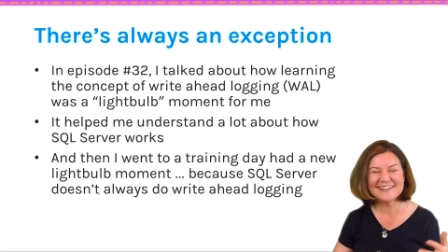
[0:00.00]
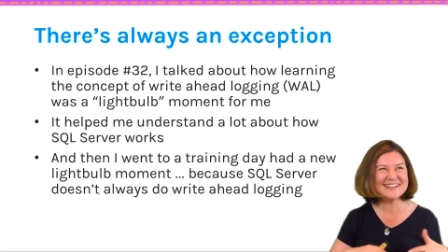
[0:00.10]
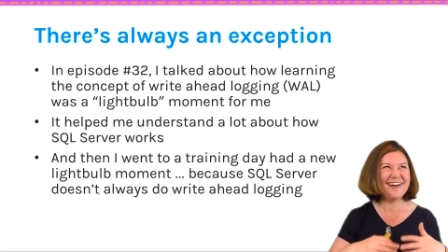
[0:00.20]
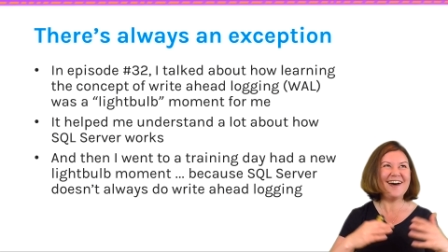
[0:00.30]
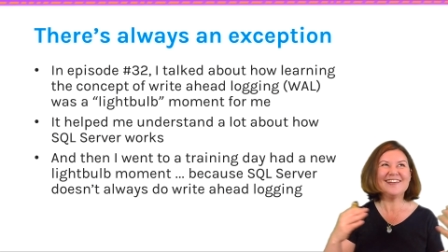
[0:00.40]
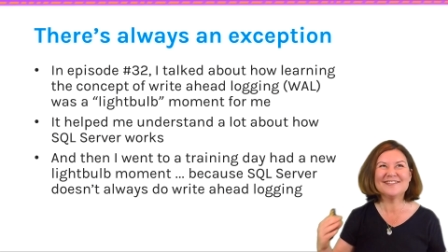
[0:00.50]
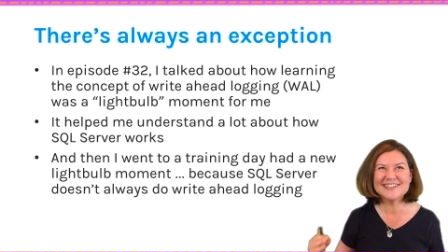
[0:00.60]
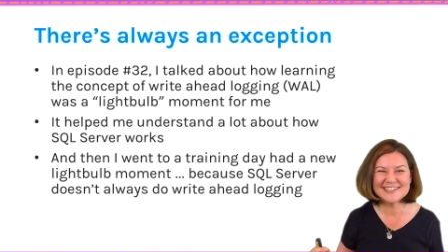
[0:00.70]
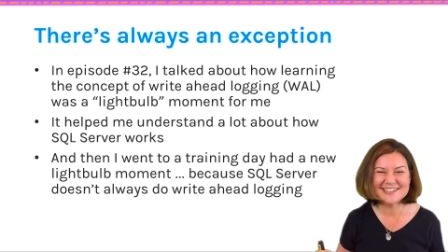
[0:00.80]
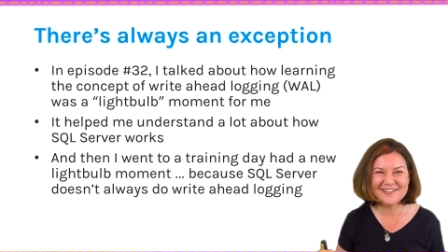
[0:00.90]
There's all of
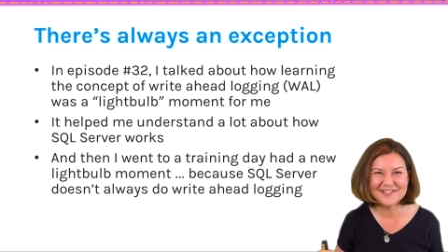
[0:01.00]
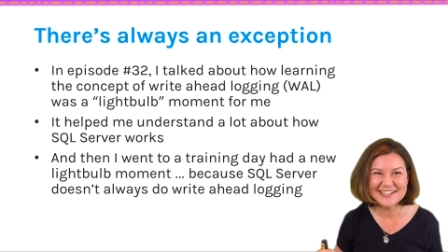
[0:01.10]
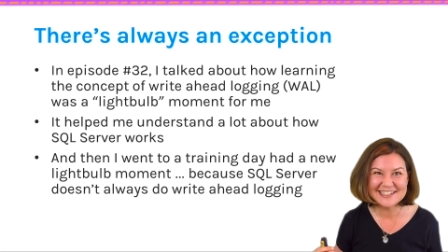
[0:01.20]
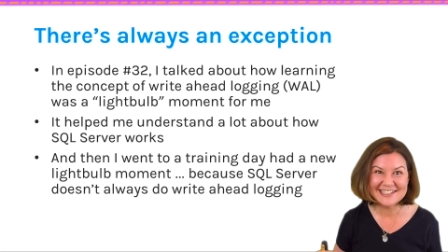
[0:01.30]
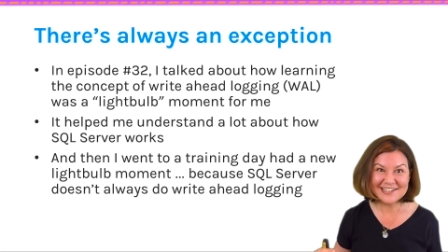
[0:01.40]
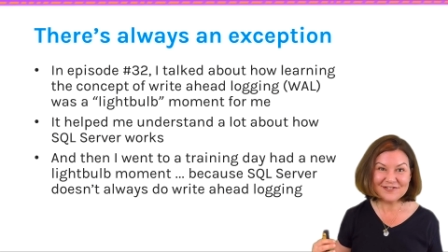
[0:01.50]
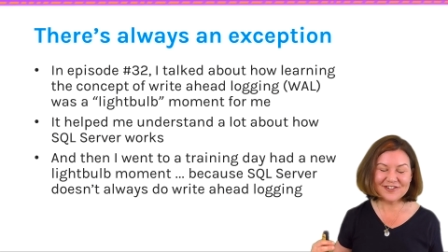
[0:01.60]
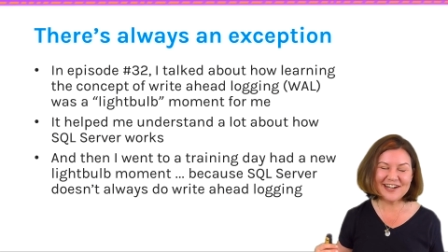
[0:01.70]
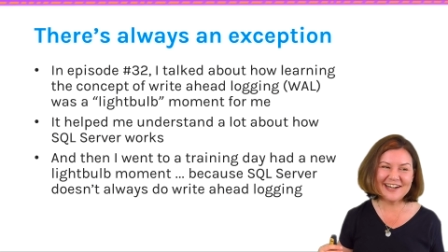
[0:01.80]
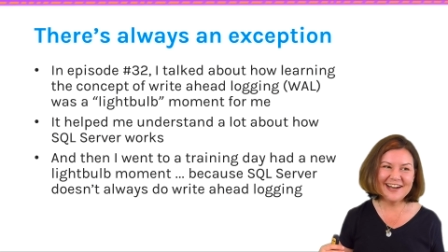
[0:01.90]
this stuff that's
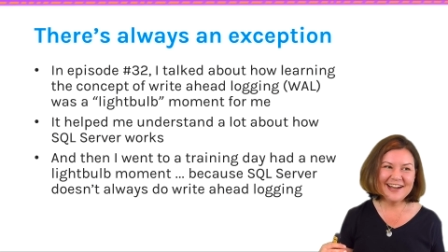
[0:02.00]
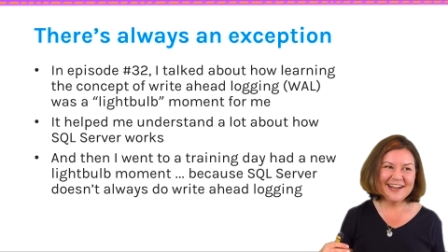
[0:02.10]
different,